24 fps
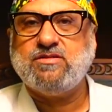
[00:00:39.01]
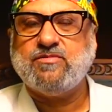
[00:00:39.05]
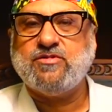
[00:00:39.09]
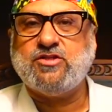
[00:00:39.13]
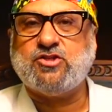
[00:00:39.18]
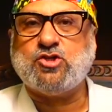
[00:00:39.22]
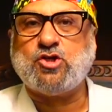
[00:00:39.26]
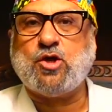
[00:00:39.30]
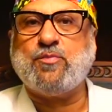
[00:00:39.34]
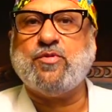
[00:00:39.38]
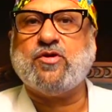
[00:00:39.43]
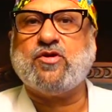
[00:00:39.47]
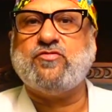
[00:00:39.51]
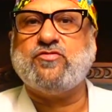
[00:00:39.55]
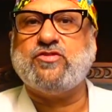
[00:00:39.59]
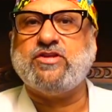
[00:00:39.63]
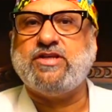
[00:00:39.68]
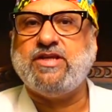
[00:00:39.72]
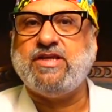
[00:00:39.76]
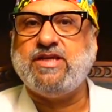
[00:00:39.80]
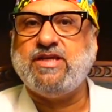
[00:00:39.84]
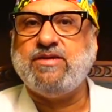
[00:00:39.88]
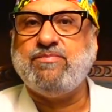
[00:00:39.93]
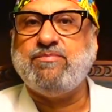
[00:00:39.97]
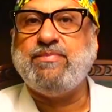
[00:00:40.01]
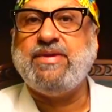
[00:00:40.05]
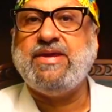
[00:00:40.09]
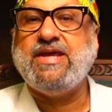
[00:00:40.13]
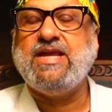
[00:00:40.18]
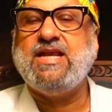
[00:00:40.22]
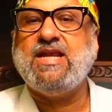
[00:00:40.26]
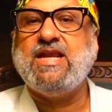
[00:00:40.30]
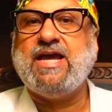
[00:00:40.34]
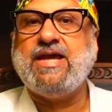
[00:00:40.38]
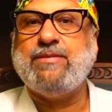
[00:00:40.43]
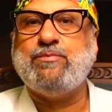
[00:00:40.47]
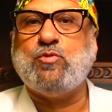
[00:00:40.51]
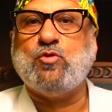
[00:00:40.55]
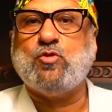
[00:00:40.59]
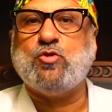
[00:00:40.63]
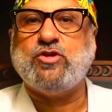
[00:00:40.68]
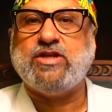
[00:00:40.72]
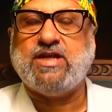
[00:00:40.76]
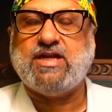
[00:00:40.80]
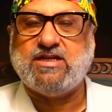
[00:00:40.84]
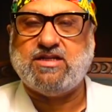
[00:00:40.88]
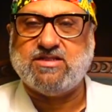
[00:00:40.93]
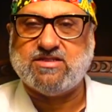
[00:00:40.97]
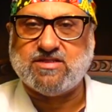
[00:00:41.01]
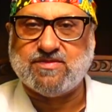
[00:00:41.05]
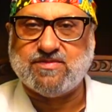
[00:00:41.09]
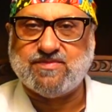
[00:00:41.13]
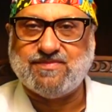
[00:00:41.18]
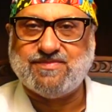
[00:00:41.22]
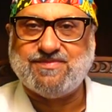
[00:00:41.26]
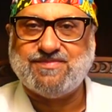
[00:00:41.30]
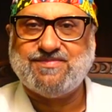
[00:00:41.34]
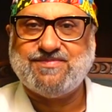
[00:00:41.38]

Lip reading: the topic of the day, male hypogonadism.